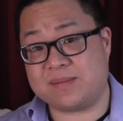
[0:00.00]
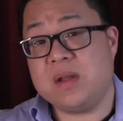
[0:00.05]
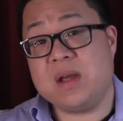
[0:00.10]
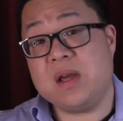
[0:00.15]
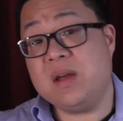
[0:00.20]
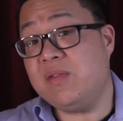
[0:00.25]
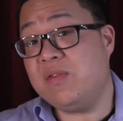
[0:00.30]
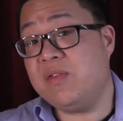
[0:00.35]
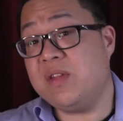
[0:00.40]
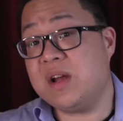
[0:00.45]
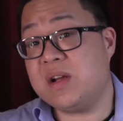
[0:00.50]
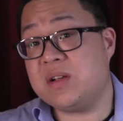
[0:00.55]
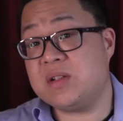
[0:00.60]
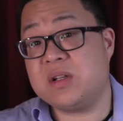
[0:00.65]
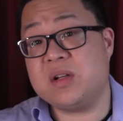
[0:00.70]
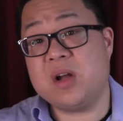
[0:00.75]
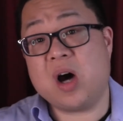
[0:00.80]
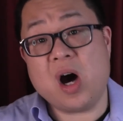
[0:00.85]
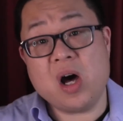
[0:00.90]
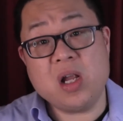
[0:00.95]
If there's
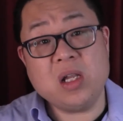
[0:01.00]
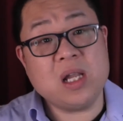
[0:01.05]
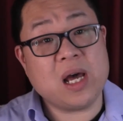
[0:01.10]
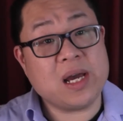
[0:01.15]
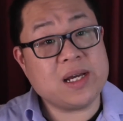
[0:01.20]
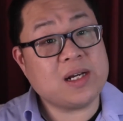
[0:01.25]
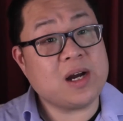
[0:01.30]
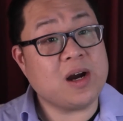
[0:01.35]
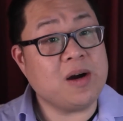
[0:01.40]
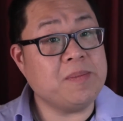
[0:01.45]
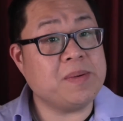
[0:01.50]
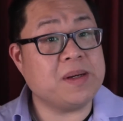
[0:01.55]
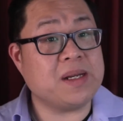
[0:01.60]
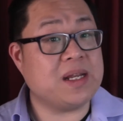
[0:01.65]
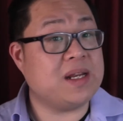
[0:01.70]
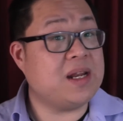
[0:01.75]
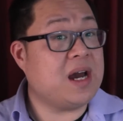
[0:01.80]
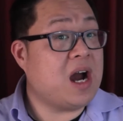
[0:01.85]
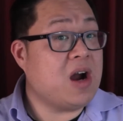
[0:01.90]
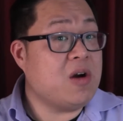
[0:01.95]
an online company,
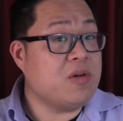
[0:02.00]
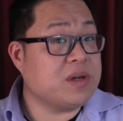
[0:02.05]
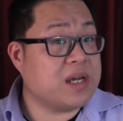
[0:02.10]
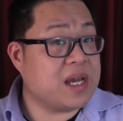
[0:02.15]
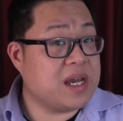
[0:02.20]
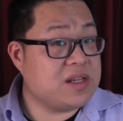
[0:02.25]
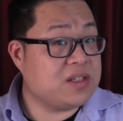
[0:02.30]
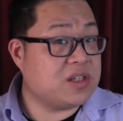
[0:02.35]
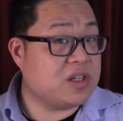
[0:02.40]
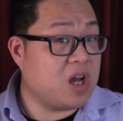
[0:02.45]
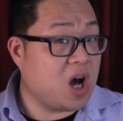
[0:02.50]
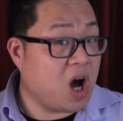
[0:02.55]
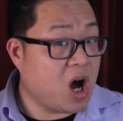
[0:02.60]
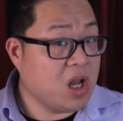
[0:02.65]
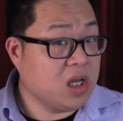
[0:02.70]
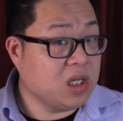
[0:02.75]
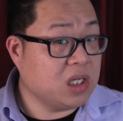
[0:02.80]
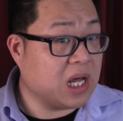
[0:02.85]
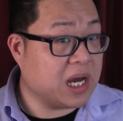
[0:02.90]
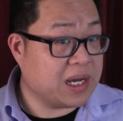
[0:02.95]
in our case an
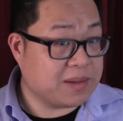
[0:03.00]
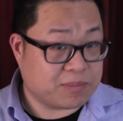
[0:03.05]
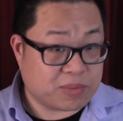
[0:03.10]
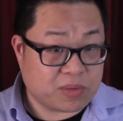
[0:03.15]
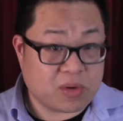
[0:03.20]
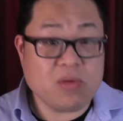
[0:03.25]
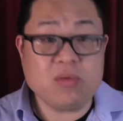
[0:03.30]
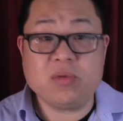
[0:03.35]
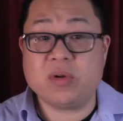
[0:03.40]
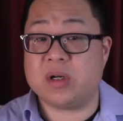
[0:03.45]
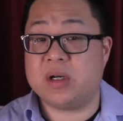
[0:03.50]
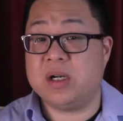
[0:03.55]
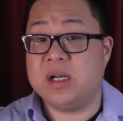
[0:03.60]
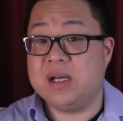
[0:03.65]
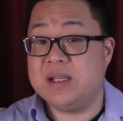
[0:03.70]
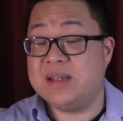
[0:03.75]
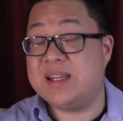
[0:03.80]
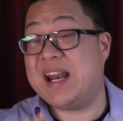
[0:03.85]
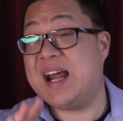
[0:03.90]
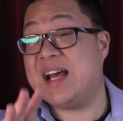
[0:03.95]
online broker,
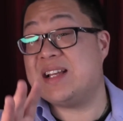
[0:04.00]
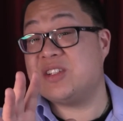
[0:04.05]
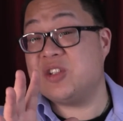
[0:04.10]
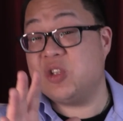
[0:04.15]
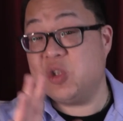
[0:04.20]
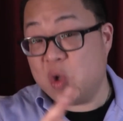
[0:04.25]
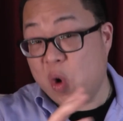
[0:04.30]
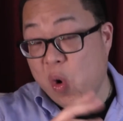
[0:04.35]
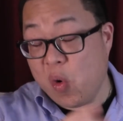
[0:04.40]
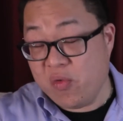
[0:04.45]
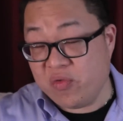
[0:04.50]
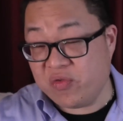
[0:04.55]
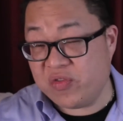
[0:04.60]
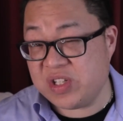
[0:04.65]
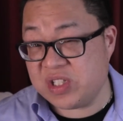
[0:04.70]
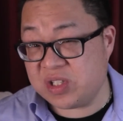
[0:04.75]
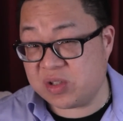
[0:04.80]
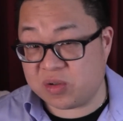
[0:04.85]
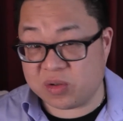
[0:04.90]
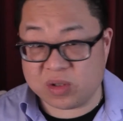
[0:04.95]
that has no
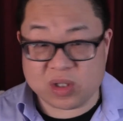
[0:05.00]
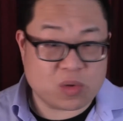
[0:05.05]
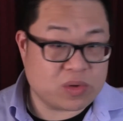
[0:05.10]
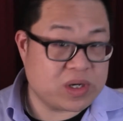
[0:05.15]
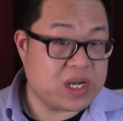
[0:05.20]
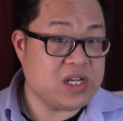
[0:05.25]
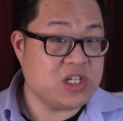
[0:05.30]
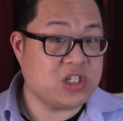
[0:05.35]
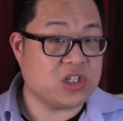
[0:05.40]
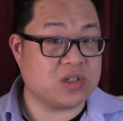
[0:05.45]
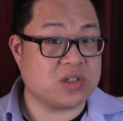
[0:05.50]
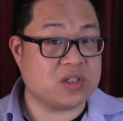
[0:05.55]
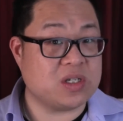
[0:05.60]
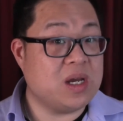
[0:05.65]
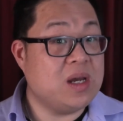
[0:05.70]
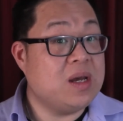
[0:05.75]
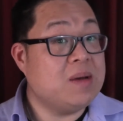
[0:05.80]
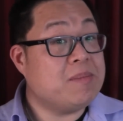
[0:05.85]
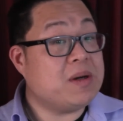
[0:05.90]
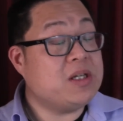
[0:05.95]
physical locations,
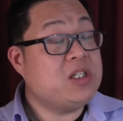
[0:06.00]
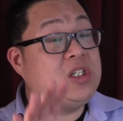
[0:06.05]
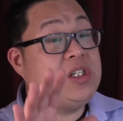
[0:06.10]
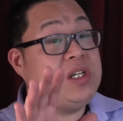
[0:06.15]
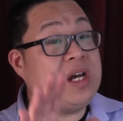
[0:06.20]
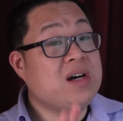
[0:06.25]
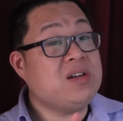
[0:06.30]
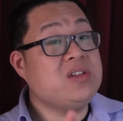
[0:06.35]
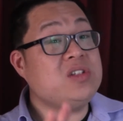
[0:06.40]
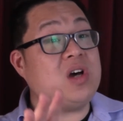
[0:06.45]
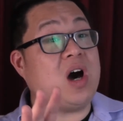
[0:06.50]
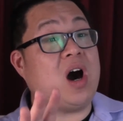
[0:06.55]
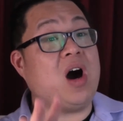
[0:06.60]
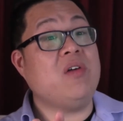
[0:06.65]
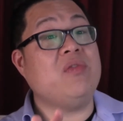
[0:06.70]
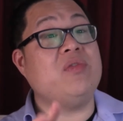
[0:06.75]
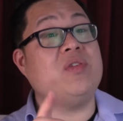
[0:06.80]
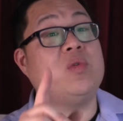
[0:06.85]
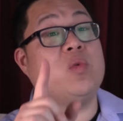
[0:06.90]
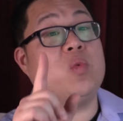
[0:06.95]
but does
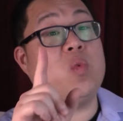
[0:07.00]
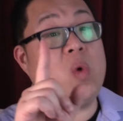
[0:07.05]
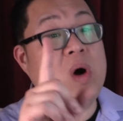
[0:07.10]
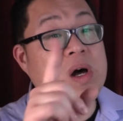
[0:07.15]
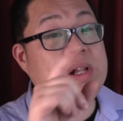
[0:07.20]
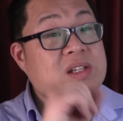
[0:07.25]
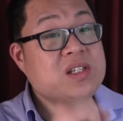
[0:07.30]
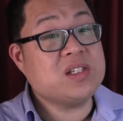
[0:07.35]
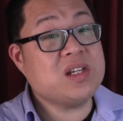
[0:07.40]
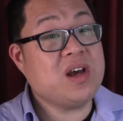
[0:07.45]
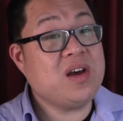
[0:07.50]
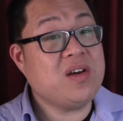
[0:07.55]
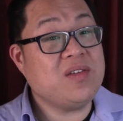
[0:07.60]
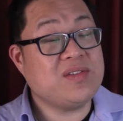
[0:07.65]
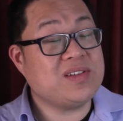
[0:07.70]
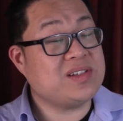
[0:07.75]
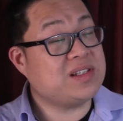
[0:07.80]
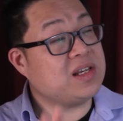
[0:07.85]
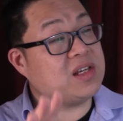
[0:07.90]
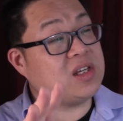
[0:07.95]
offer one
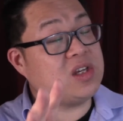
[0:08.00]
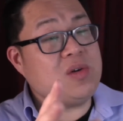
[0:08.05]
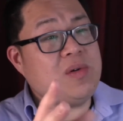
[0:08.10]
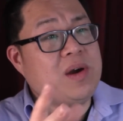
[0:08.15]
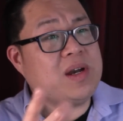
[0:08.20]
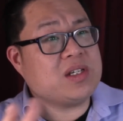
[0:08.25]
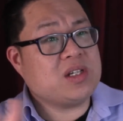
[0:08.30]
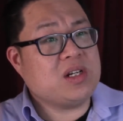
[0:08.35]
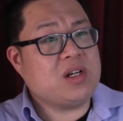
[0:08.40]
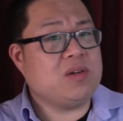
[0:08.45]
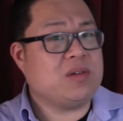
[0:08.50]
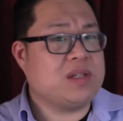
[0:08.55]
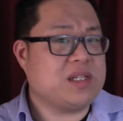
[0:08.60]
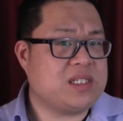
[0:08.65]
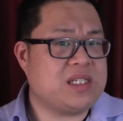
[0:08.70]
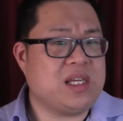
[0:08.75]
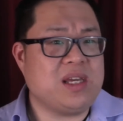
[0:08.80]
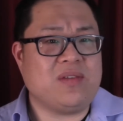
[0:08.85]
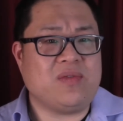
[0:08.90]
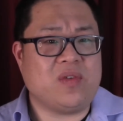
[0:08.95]
service that you actually only
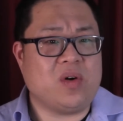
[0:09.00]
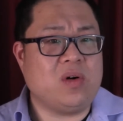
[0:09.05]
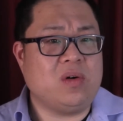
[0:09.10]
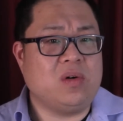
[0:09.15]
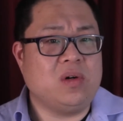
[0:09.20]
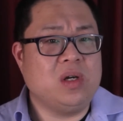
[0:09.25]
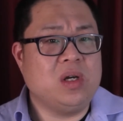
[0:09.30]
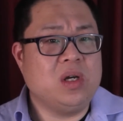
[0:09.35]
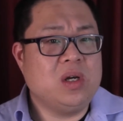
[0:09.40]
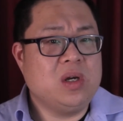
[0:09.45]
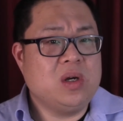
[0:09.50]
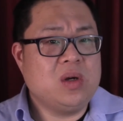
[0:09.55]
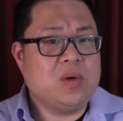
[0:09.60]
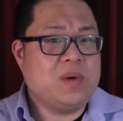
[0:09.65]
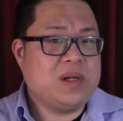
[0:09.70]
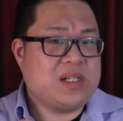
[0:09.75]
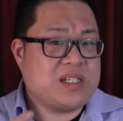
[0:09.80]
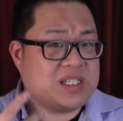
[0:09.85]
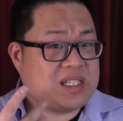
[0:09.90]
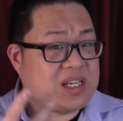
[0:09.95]
seek for,
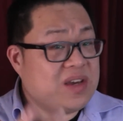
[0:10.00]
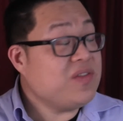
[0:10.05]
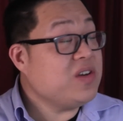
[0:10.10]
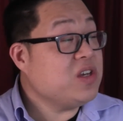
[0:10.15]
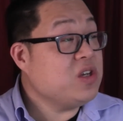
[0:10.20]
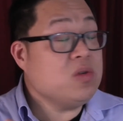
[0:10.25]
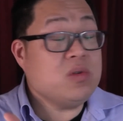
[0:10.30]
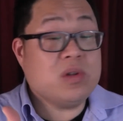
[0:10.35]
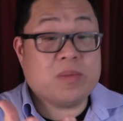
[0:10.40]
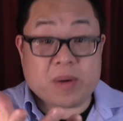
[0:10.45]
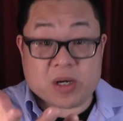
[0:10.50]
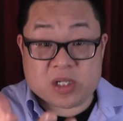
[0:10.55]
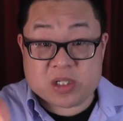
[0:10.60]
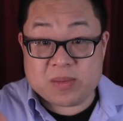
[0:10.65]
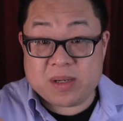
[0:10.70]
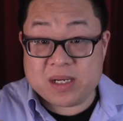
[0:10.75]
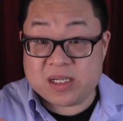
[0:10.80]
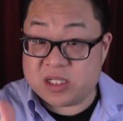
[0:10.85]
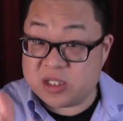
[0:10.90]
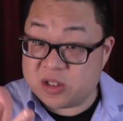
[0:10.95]
which is giving you the
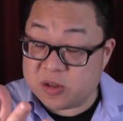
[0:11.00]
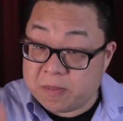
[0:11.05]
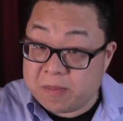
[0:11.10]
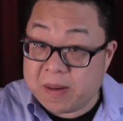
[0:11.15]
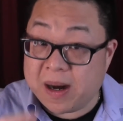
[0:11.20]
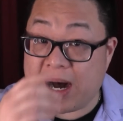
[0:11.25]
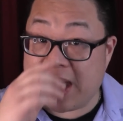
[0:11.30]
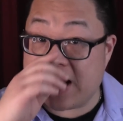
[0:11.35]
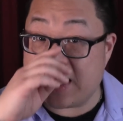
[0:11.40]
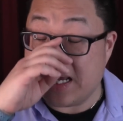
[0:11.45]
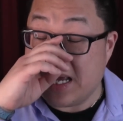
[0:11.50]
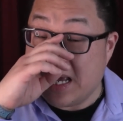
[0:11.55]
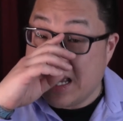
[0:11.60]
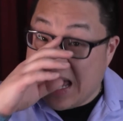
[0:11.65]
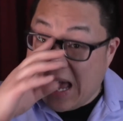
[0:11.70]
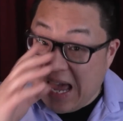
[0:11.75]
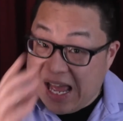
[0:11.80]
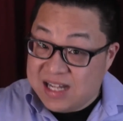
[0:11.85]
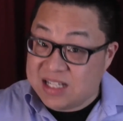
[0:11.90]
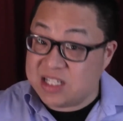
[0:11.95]
possibility to buy
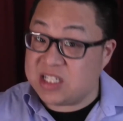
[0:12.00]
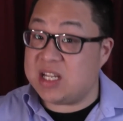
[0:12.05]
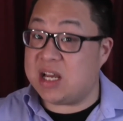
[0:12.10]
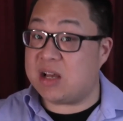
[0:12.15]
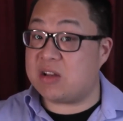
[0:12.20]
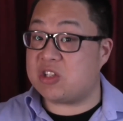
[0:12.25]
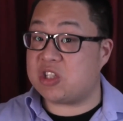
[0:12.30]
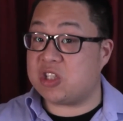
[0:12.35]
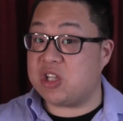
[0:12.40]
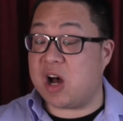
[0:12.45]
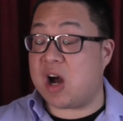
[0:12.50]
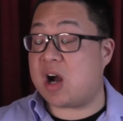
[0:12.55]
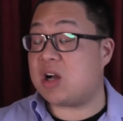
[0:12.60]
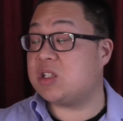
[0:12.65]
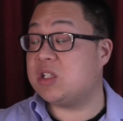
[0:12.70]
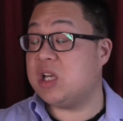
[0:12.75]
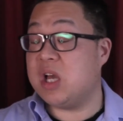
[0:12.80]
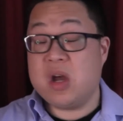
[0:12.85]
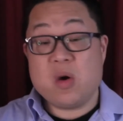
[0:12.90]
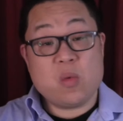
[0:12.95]
and sell
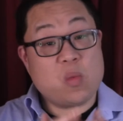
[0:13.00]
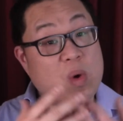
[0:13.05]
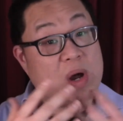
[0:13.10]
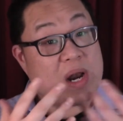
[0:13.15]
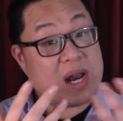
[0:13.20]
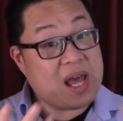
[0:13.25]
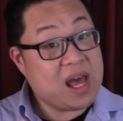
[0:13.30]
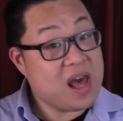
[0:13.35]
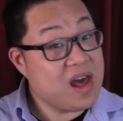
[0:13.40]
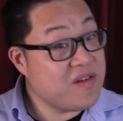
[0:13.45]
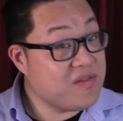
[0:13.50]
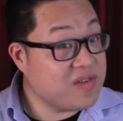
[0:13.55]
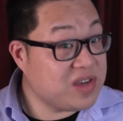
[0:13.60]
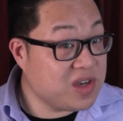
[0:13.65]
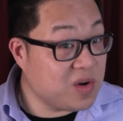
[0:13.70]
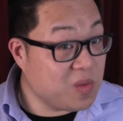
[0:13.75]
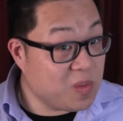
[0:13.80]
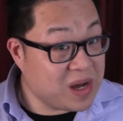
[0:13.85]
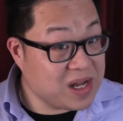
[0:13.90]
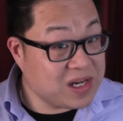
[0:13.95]
stocks whenever
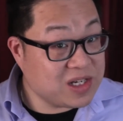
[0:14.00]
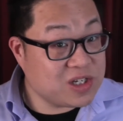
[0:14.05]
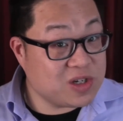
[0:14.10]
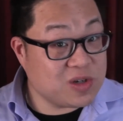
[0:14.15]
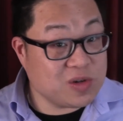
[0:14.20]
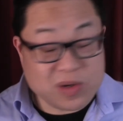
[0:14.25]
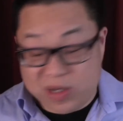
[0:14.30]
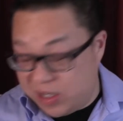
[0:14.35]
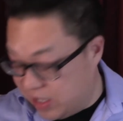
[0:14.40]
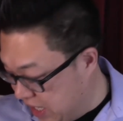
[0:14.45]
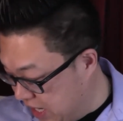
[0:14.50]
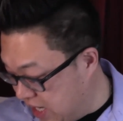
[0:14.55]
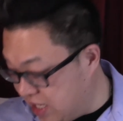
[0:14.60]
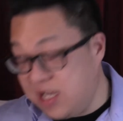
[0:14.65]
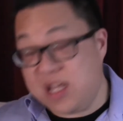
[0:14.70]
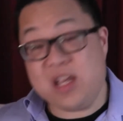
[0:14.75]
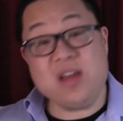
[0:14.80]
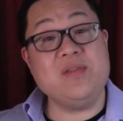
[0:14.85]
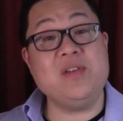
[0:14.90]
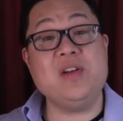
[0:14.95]
you want to, and
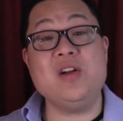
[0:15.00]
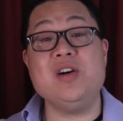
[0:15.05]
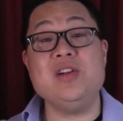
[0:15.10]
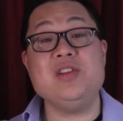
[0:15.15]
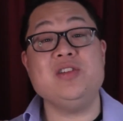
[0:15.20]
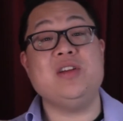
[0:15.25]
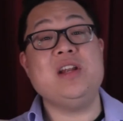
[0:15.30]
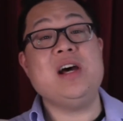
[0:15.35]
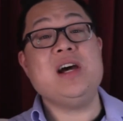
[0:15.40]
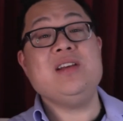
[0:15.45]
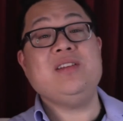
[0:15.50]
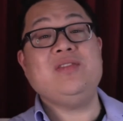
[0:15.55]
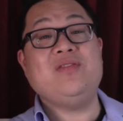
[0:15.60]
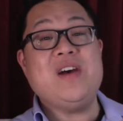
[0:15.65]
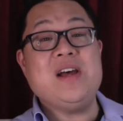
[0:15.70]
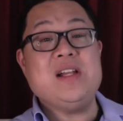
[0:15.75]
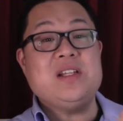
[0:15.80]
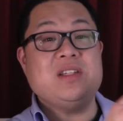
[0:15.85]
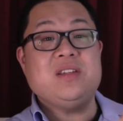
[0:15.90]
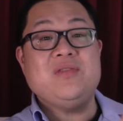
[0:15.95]
even on your nice
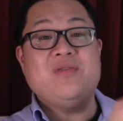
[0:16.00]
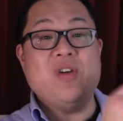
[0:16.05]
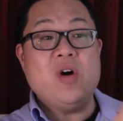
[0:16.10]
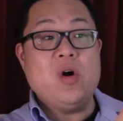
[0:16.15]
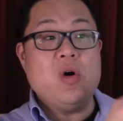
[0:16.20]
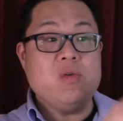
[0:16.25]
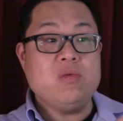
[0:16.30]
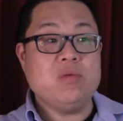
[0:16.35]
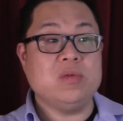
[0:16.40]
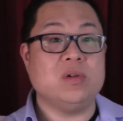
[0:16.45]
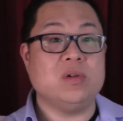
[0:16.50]
fancy phone,